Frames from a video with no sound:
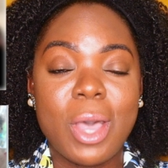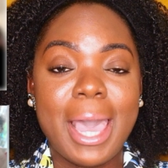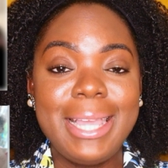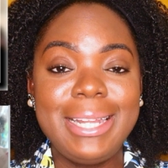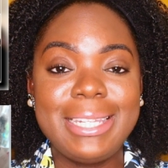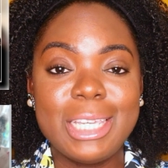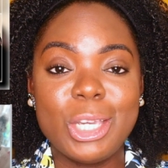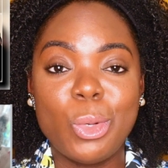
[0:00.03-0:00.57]

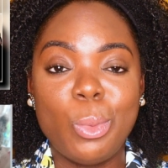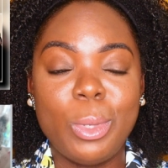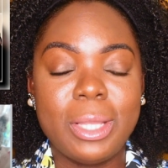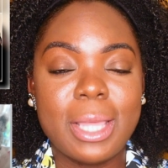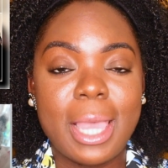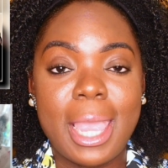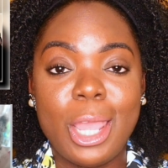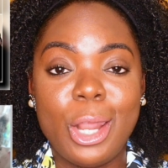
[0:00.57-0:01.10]
I deal
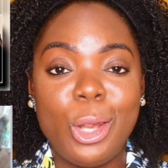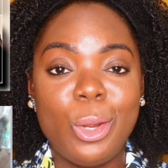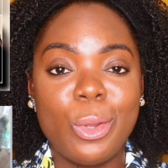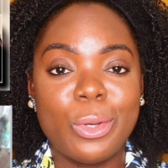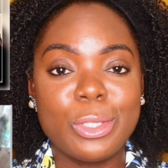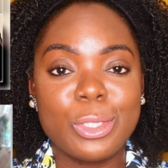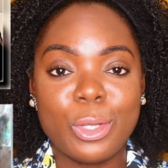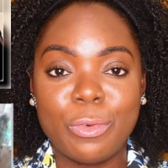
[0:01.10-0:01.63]
with a
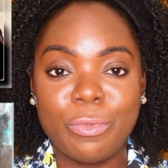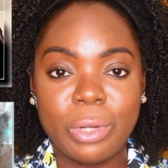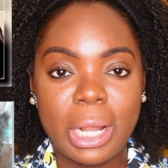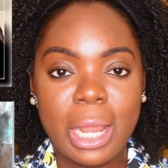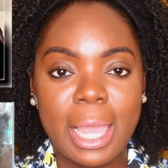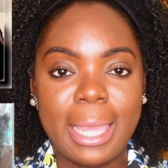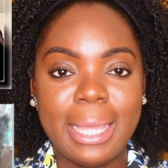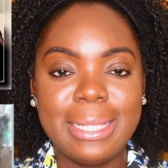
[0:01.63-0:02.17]
lot of
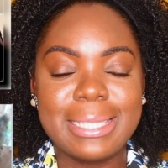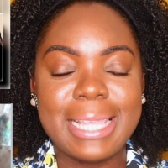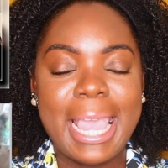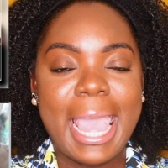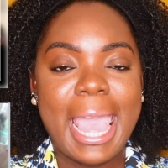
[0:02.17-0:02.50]
clients,